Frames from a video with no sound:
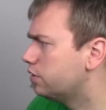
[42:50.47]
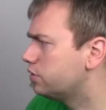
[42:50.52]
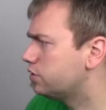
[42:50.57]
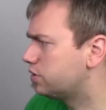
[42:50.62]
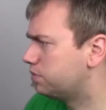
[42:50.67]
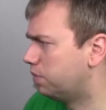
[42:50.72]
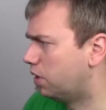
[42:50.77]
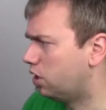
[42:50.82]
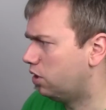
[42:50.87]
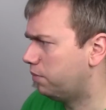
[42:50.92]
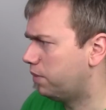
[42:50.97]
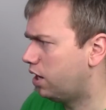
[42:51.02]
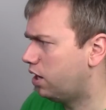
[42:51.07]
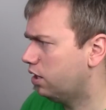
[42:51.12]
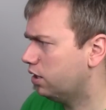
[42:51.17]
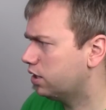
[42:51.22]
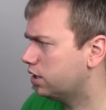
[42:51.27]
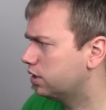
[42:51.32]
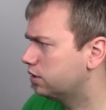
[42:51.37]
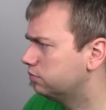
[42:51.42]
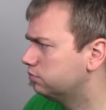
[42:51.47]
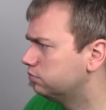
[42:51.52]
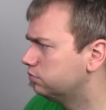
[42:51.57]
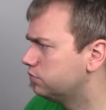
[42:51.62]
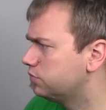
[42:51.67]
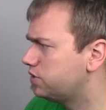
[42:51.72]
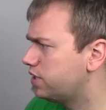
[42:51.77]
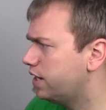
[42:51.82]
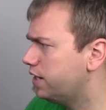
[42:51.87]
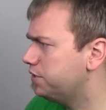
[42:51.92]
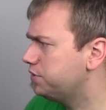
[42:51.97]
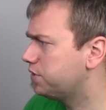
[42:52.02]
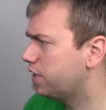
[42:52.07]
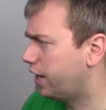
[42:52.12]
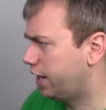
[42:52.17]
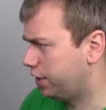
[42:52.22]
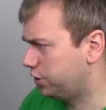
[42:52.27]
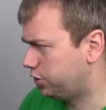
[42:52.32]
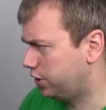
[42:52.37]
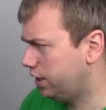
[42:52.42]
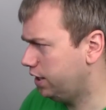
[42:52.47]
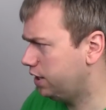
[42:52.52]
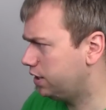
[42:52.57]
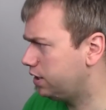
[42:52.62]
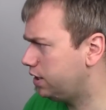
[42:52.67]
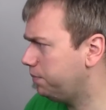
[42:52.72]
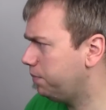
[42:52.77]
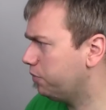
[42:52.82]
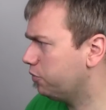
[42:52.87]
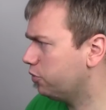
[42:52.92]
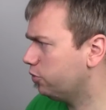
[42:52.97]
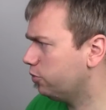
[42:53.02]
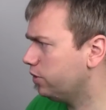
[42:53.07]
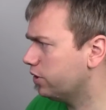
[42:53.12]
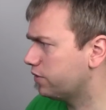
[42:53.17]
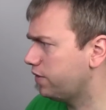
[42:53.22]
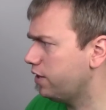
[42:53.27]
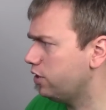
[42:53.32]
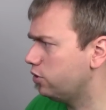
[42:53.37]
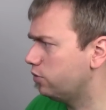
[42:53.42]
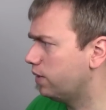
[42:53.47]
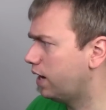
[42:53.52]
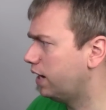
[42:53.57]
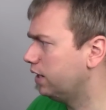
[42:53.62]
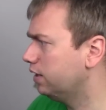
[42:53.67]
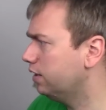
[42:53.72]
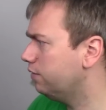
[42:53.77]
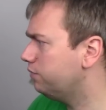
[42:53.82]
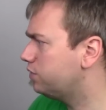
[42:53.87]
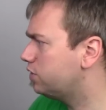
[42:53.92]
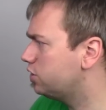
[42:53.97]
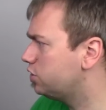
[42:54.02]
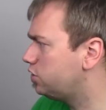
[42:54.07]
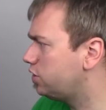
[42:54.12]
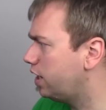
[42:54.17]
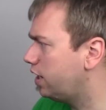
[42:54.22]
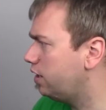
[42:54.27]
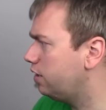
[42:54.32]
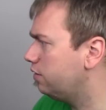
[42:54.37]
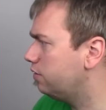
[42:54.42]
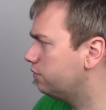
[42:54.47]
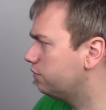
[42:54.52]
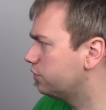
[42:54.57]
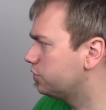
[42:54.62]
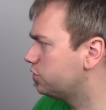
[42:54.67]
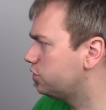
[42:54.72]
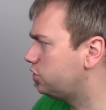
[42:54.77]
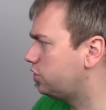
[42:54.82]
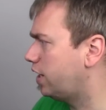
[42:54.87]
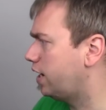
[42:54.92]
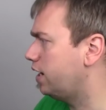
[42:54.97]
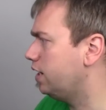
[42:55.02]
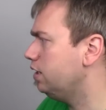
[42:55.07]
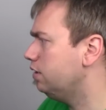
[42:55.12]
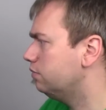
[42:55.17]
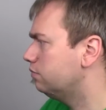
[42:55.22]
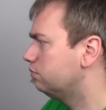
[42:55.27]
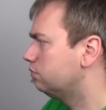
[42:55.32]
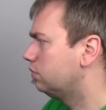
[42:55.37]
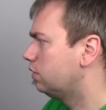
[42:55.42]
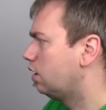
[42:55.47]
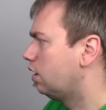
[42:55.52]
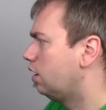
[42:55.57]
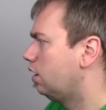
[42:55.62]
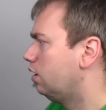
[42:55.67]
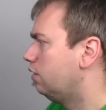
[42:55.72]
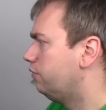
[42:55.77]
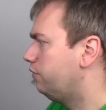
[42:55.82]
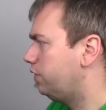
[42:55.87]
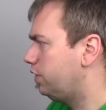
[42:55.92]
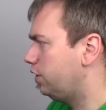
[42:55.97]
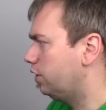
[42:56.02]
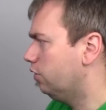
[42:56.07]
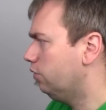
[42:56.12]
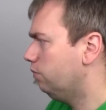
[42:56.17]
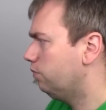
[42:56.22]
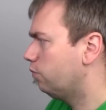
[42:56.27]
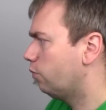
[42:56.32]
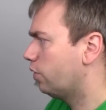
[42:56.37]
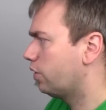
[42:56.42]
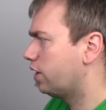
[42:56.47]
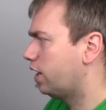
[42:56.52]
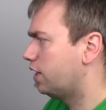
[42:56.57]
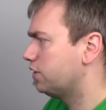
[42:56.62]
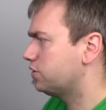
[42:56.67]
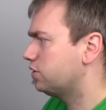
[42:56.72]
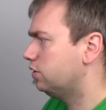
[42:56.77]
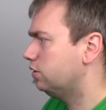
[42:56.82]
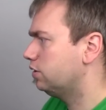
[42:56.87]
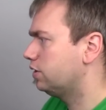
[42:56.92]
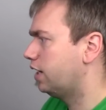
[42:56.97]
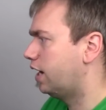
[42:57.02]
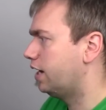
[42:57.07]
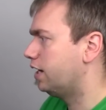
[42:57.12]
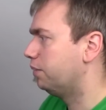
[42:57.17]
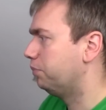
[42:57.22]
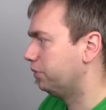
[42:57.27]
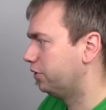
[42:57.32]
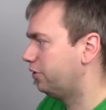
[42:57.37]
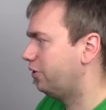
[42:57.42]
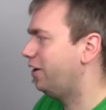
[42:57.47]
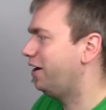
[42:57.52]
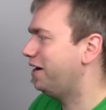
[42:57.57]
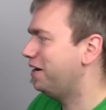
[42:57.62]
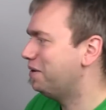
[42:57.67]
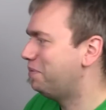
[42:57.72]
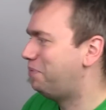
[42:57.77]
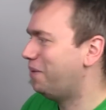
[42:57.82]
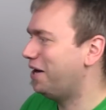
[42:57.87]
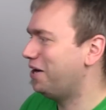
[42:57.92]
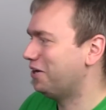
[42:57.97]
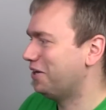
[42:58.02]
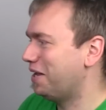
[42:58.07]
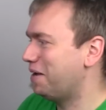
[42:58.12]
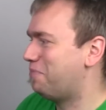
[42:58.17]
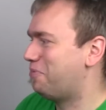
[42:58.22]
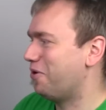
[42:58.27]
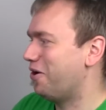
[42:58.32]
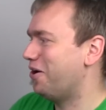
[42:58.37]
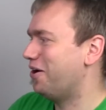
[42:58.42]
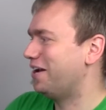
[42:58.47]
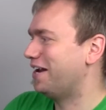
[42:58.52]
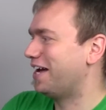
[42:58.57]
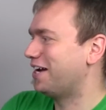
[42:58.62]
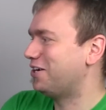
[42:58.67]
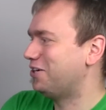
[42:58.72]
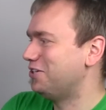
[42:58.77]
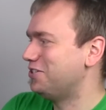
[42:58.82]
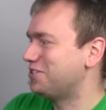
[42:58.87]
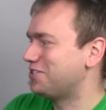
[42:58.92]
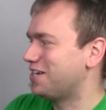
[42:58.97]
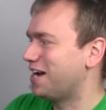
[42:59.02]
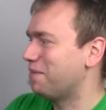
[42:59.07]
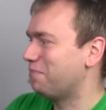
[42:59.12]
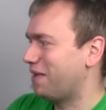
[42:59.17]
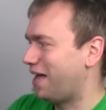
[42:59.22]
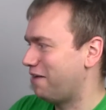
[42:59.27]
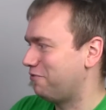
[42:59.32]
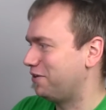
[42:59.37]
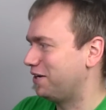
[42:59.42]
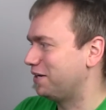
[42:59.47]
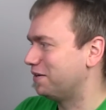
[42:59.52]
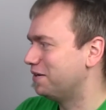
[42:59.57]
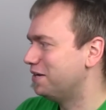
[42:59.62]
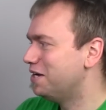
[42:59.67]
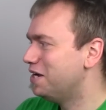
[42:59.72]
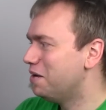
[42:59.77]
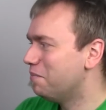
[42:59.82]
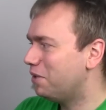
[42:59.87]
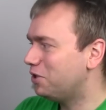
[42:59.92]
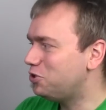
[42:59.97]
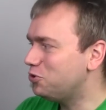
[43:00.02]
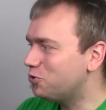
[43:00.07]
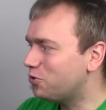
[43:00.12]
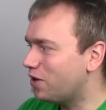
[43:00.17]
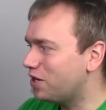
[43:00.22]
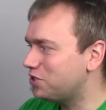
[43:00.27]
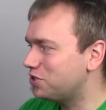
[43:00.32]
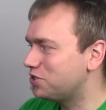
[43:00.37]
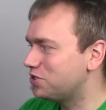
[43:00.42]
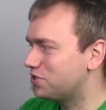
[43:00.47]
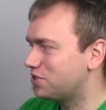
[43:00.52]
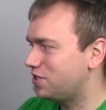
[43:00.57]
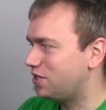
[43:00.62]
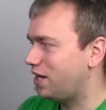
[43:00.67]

Small Mock says, hey Jay, keep up the good work, thank you. I loved the Jay versus Jay video where Goskull got obliterated by your librarian. I couldn't stop laughing. My two questions